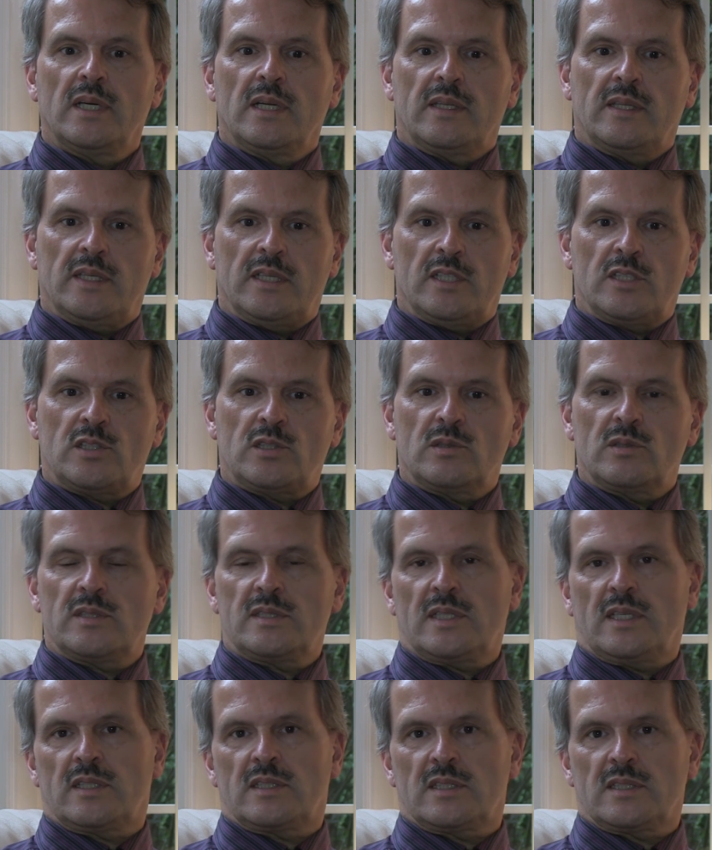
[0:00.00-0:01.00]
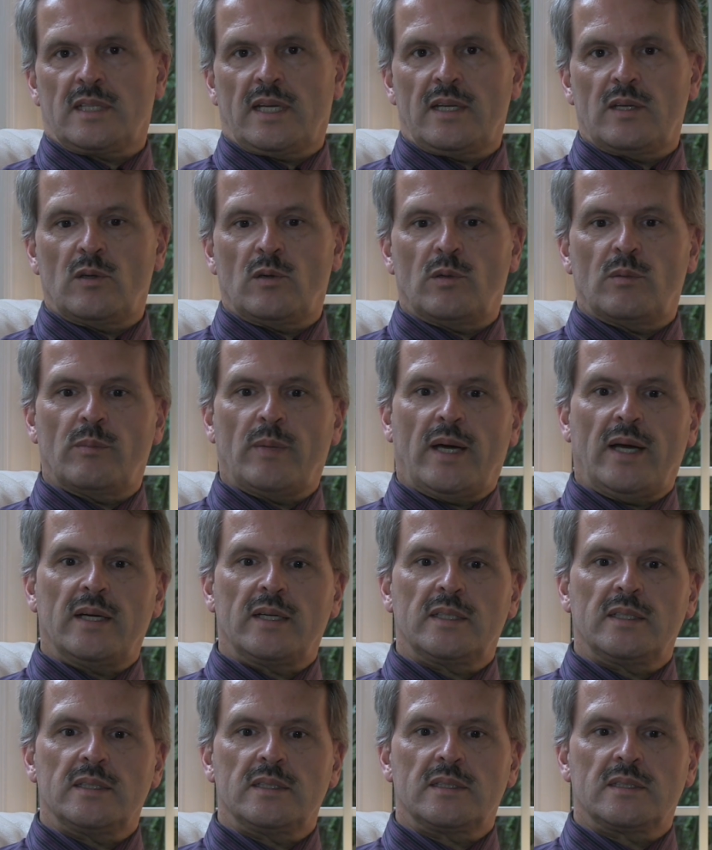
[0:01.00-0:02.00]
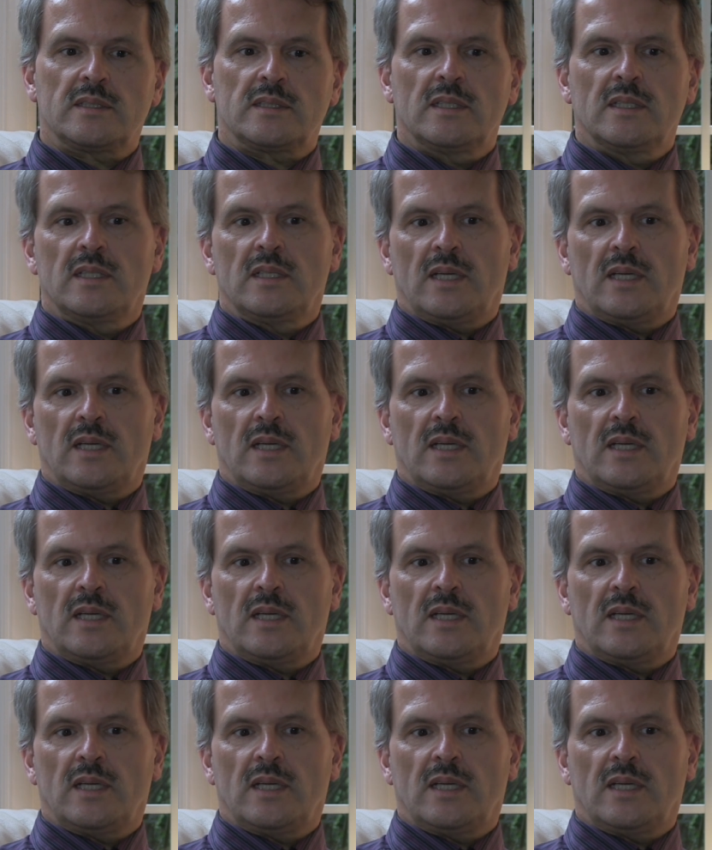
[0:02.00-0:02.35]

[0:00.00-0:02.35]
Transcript: There are issues such as unknown markets,